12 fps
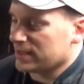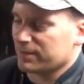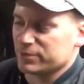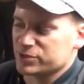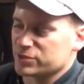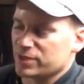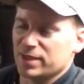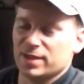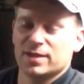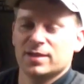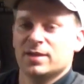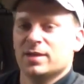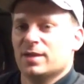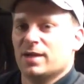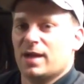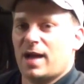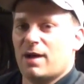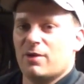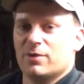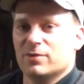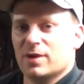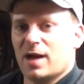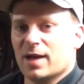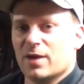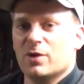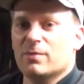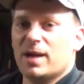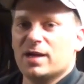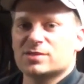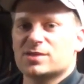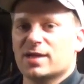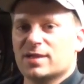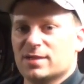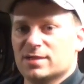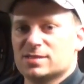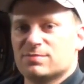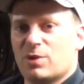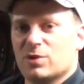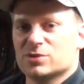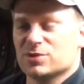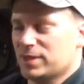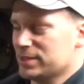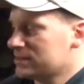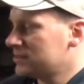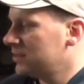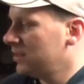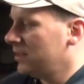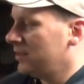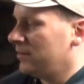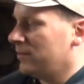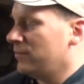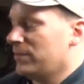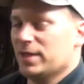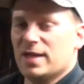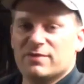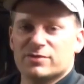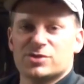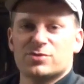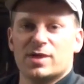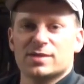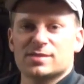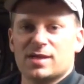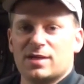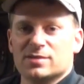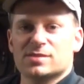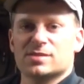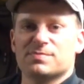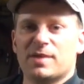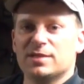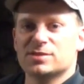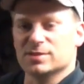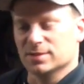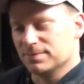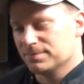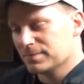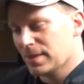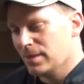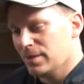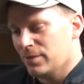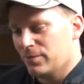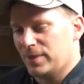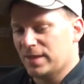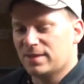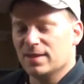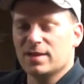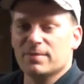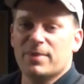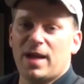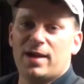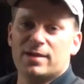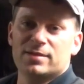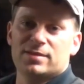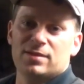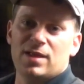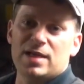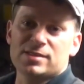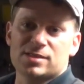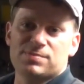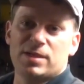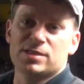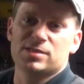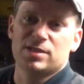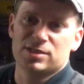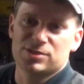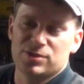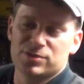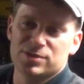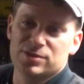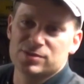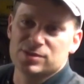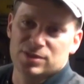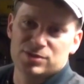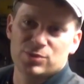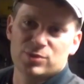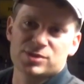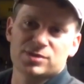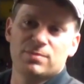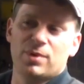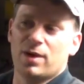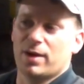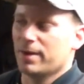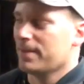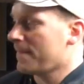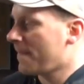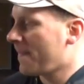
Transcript: to demonstrate how I go about checking these ball joints when you have a strut style suspension. When you think about it, the last suspension I showed you using a torsion bar